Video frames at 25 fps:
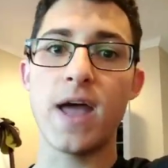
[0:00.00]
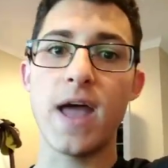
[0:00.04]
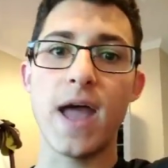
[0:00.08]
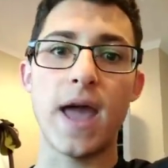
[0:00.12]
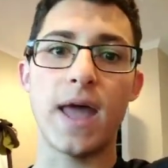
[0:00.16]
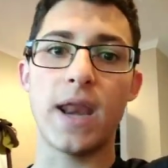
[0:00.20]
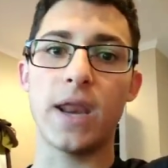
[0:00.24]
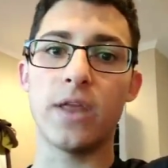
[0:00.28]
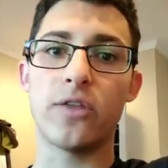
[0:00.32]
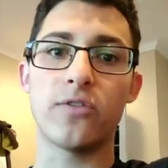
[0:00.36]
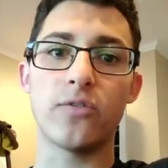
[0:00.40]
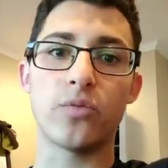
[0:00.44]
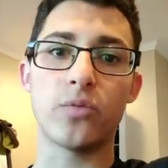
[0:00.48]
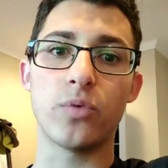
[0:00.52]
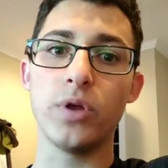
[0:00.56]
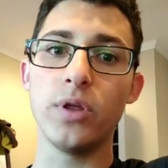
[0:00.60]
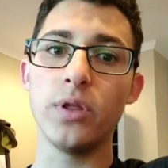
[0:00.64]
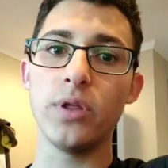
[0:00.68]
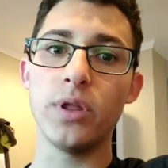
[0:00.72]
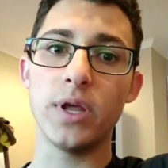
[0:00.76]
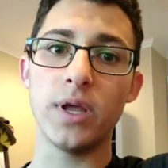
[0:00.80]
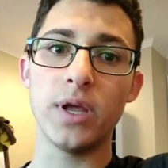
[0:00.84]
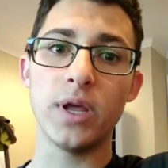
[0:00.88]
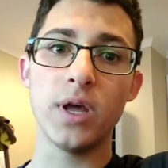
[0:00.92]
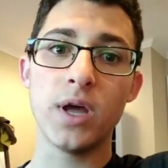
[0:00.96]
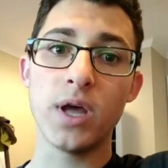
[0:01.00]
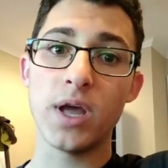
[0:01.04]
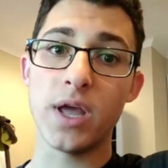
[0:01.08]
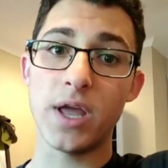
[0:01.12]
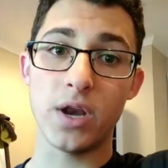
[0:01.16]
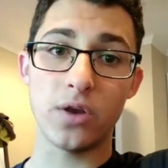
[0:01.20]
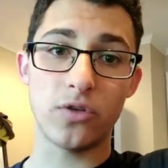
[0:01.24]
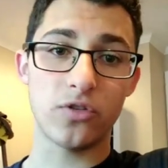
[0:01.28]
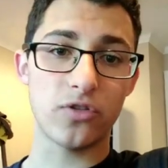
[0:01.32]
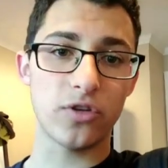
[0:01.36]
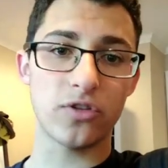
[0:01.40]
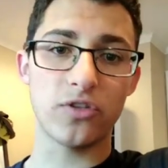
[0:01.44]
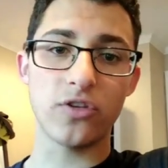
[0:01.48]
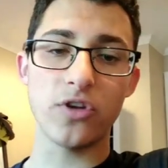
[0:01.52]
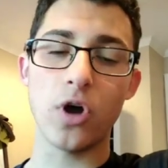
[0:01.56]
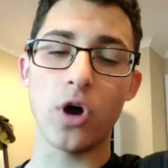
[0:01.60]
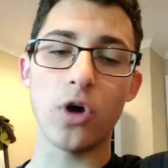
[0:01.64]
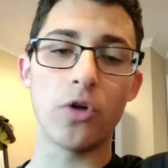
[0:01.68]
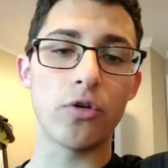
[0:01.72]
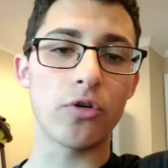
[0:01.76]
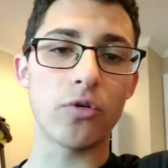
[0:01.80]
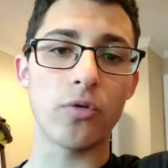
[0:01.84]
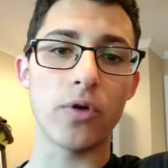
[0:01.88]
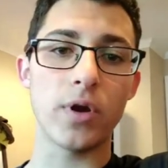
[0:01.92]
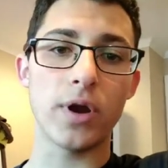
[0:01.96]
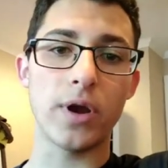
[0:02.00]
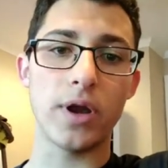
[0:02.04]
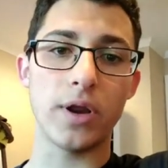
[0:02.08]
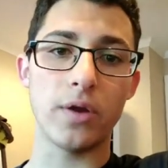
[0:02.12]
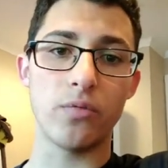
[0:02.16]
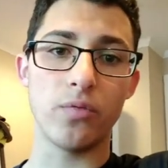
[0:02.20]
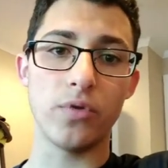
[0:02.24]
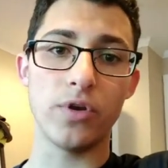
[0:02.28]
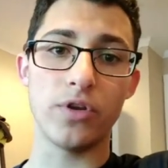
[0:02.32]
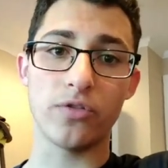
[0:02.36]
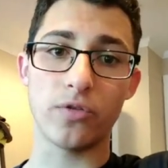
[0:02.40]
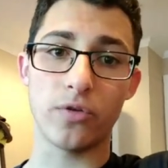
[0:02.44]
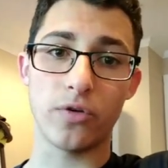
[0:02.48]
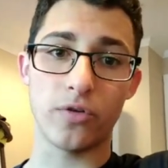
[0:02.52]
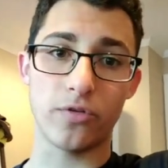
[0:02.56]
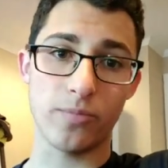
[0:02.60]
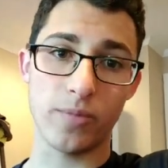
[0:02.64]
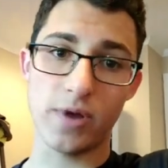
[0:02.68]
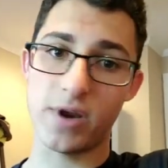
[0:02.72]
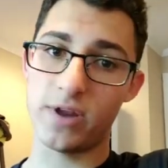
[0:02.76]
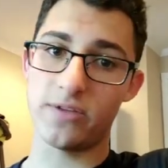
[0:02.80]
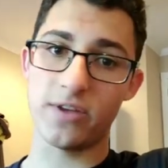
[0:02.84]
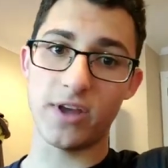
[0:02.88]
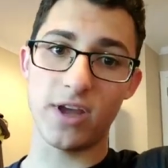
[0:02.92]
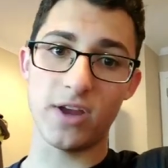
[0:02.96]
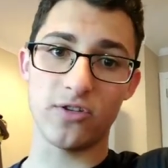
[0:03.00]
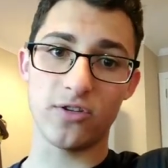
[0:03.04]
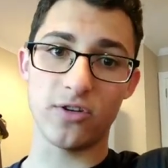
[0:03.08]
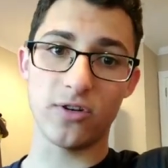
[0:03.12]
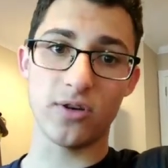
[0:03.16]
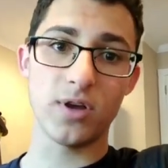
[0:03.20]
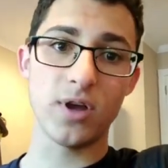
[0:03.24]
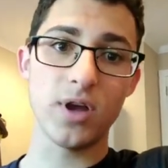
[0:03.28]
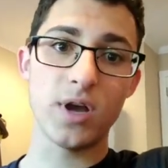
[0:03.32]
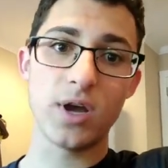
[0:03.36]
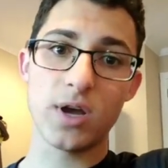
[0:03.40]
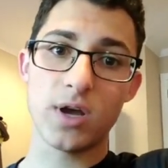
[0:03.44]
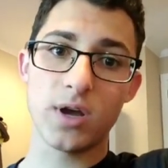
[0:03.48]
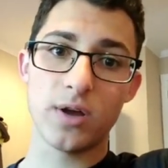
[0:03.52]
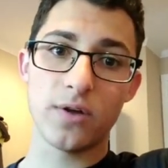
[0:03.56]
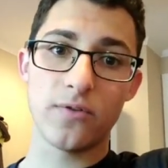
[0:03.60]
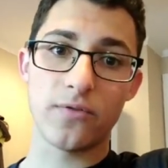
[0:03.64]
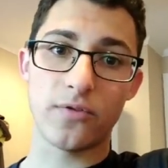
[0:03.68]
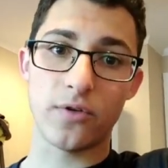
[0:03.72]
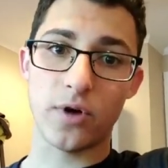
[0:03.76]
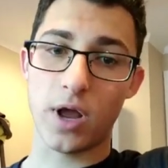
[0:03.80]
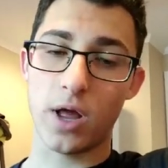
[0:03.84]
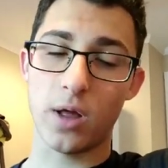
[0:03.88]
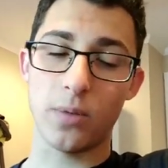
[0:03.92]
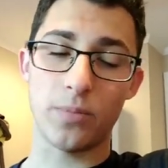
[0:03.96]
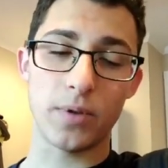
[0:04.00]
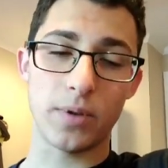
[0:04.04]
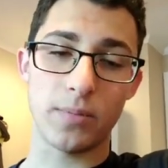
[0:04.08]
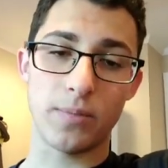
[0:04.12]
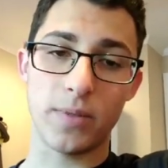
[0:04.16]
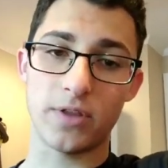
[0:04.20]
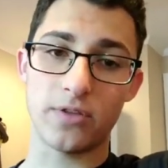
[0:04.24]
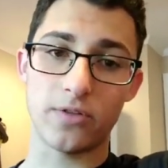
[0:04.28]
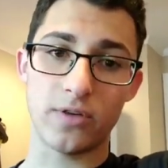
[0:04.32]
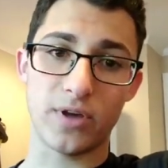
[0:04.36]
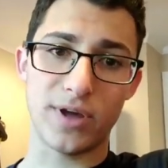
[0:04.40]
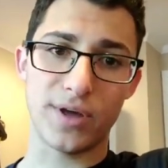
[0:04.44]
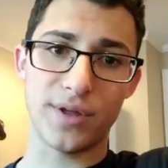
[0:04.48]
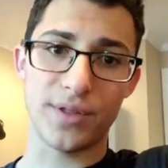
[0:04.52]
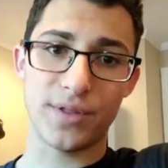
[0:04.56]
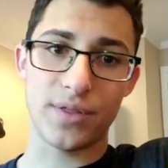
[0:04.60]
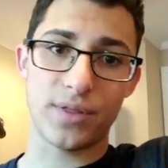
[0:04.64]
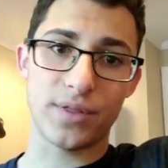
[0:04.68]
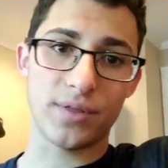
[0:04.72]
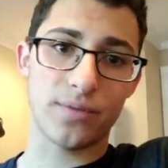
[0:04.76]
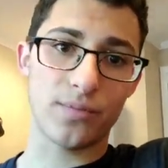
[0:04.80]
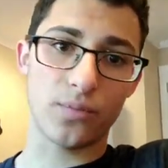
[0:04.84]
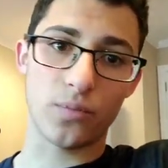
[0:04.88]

And it's really in such an underrated resource, meditation, for helping mental health.